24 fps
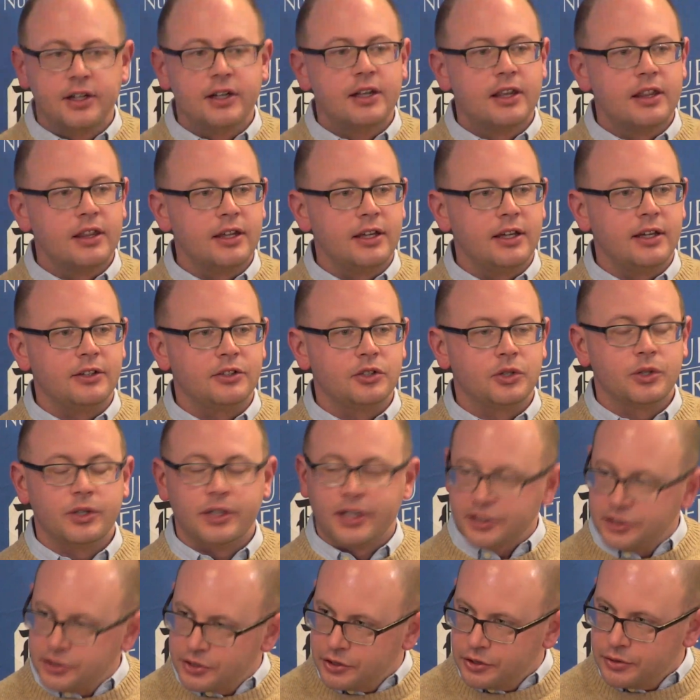the
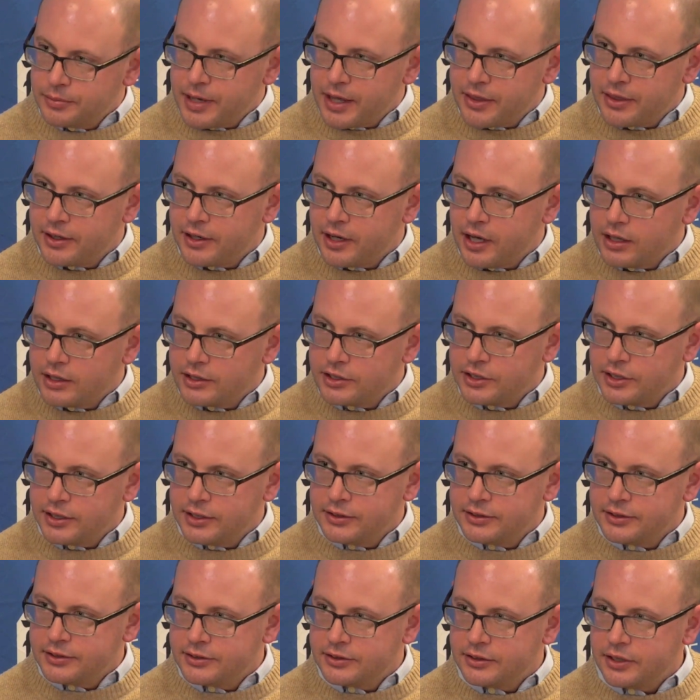traditional
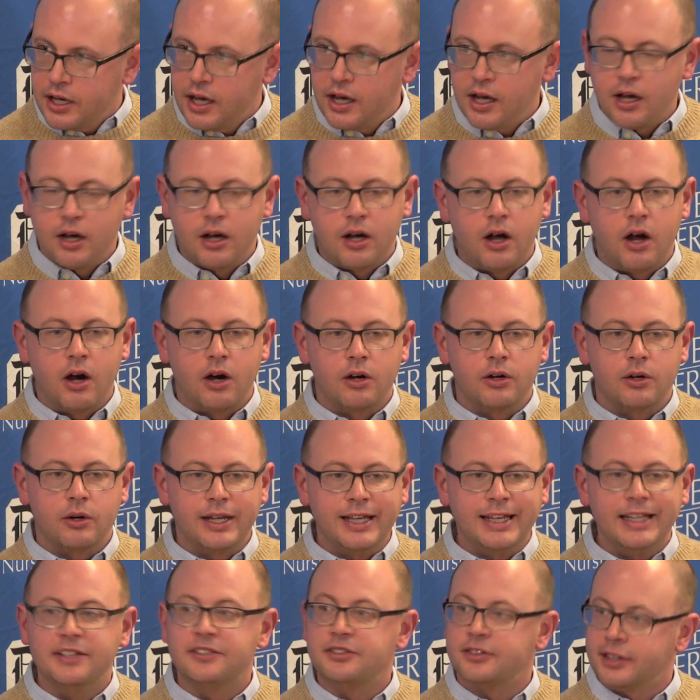methodologies are
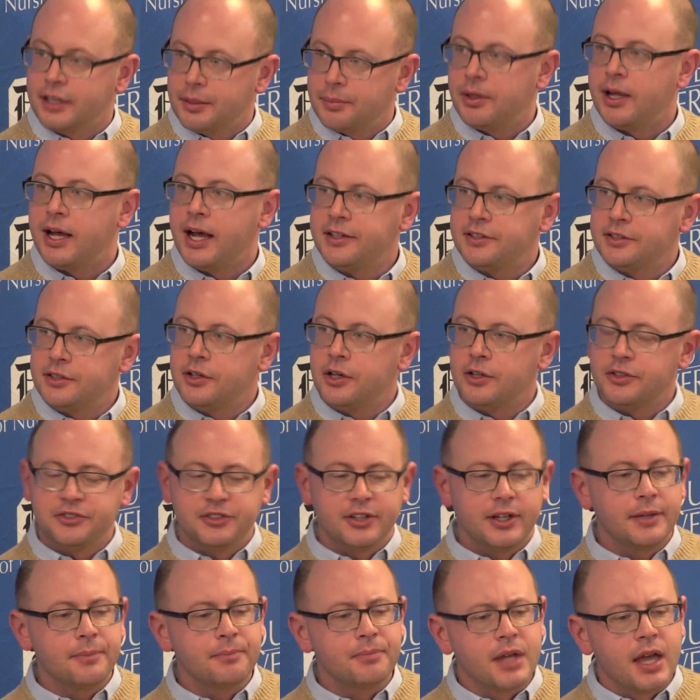easily applied to
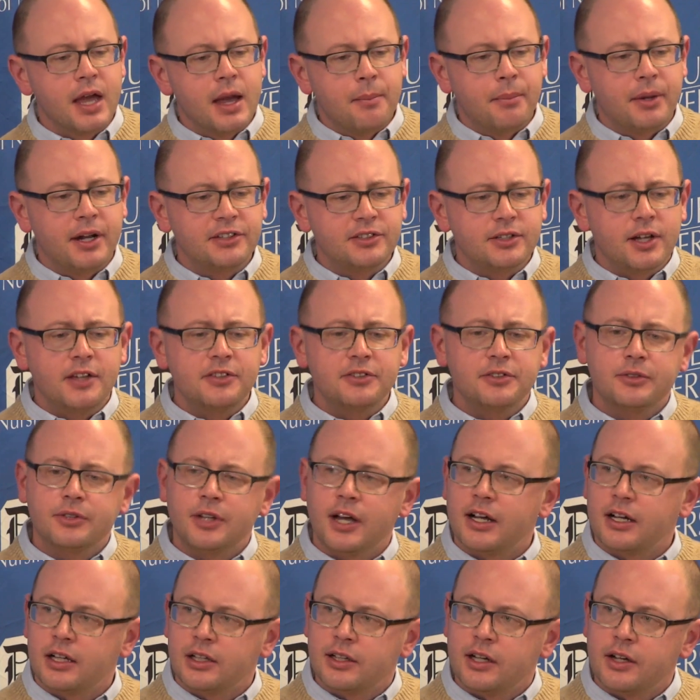nursing, but it's also
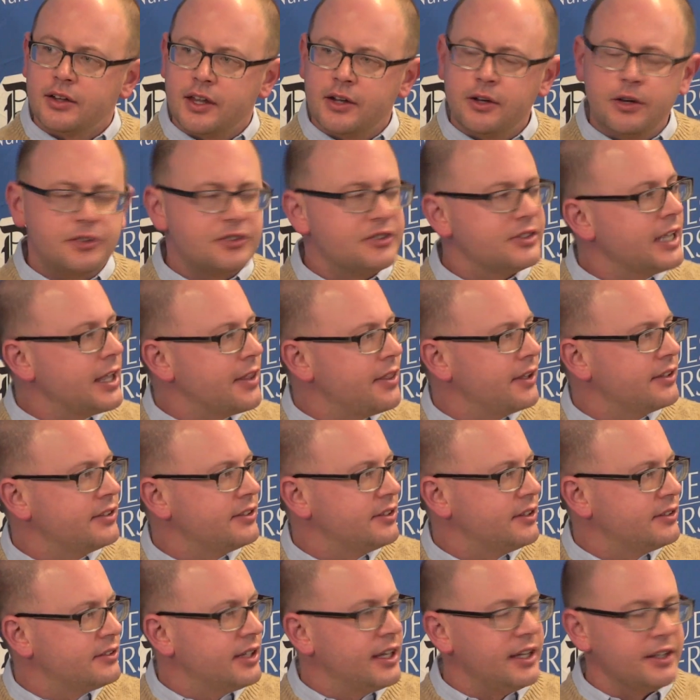not clear that nursing
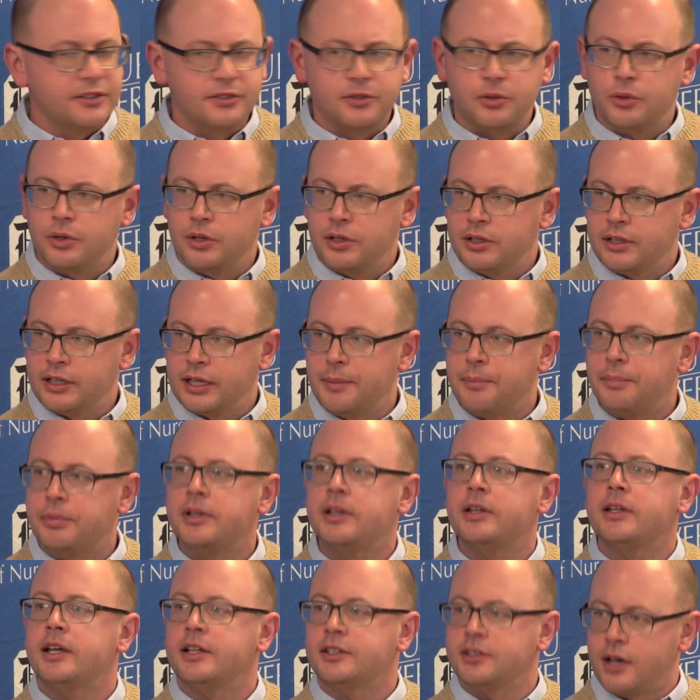ethics is
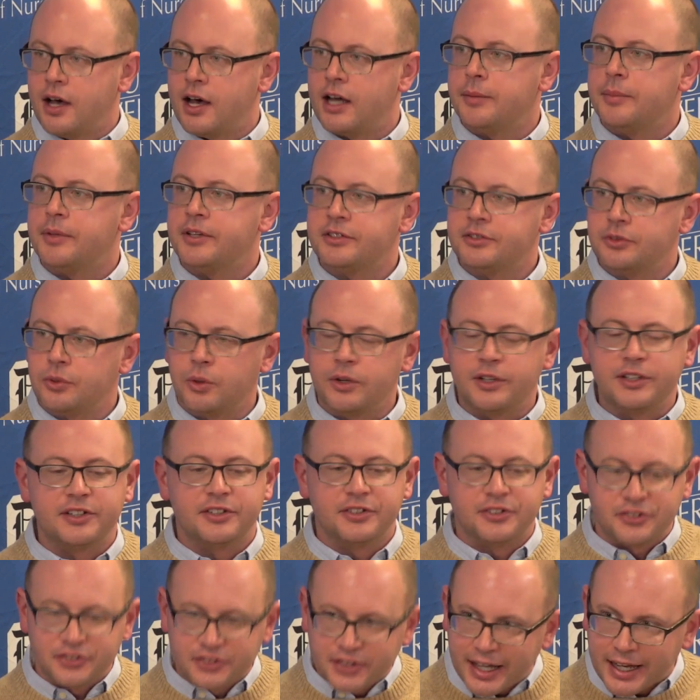completely autonomous or
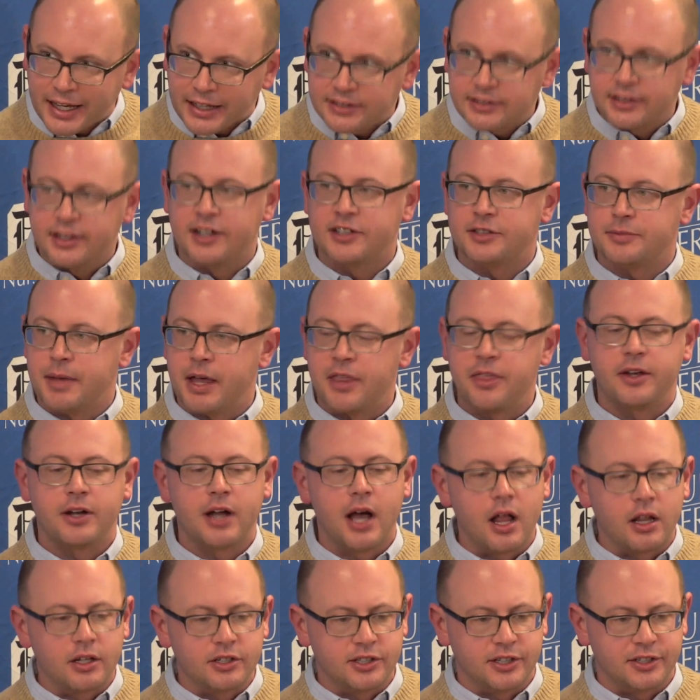distinct in its
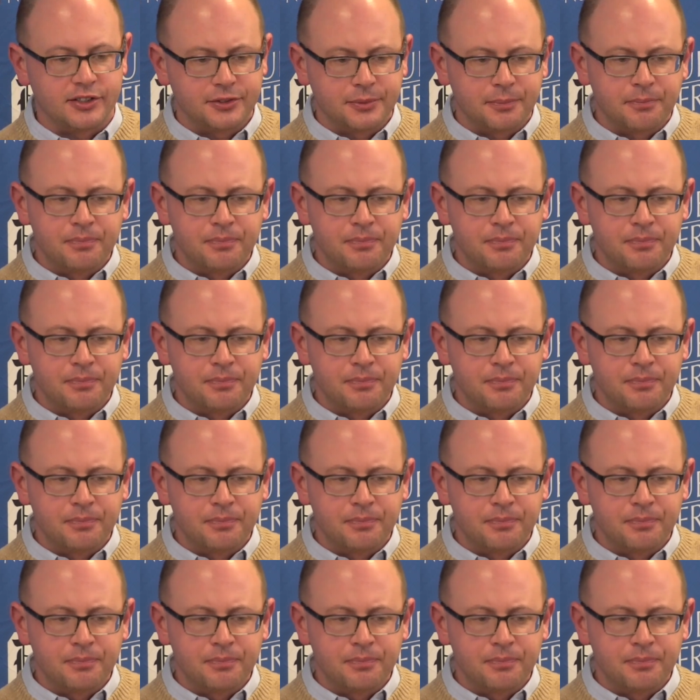methodologies.